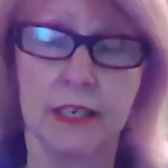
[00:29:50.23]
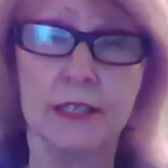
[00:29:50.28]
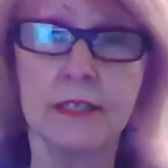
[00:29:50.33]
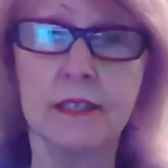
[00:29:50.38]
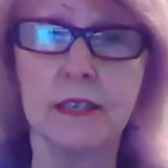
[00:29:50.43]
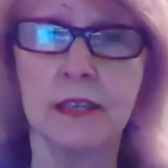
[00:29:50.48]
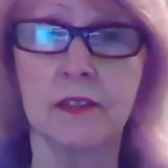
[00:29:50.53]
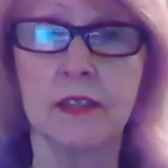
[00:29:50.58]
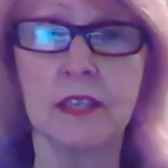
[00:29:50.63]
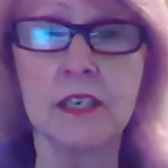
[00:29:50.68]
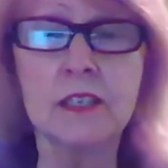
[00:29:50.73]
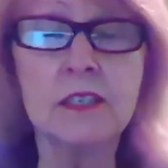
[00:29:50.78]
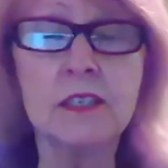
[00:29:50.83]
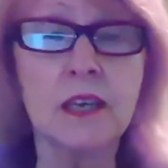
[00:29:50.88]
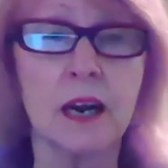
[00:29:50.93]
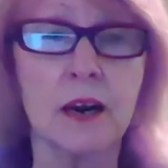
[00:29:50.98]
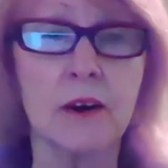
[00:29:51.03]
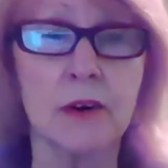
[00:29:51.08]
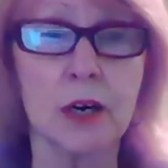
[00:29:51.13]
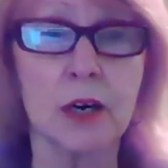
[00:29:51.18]
is that
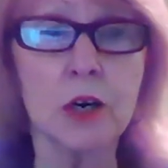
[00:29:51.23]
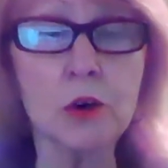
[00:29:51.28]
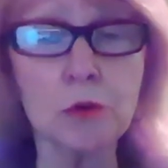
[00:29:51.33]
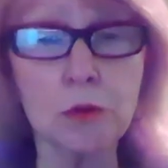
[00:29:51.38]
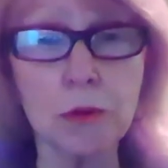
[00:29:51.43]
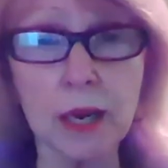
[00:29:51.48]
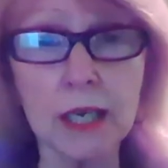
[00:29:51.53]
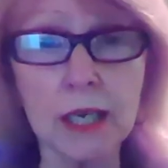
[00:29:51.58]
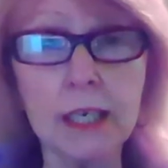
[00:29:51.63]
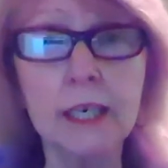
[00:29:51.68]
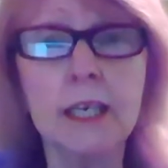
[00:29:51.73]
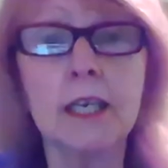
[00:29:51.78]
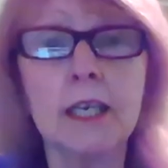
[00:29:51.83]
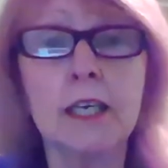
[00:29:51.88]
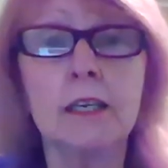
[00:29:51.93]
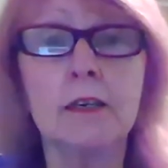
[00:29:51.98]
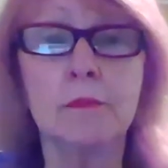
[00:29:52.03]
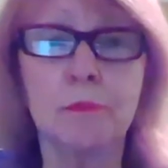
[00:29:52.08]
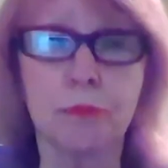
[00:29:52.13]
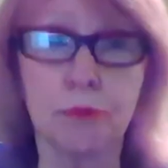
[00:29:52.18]
these are
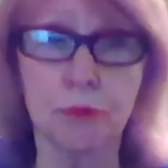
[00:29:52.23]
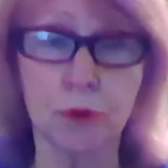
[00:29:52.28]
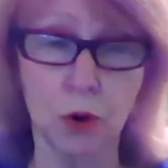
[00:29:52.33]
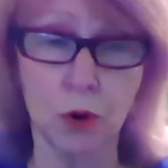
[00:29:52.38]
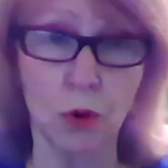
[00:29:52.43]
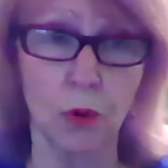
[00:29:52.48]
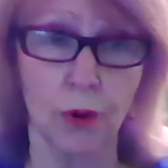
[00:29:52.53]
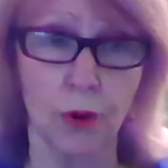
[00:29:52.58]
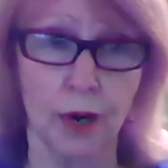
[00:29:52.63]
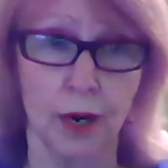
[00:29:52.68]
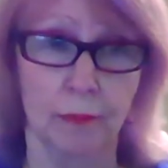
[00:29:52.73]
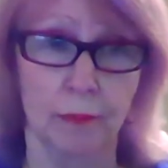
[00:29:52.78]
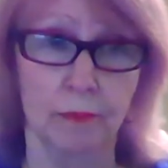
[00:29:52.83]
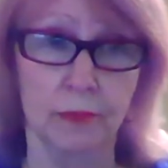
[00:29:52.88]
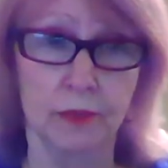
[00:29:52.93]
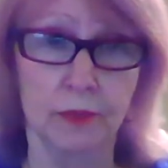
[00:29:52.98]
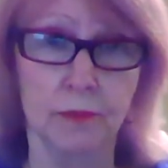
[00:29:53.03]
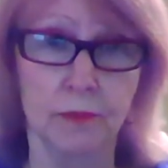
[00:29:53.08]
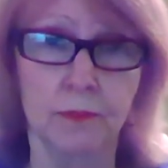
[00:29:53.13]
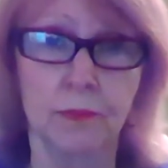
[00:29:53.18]
accredited programs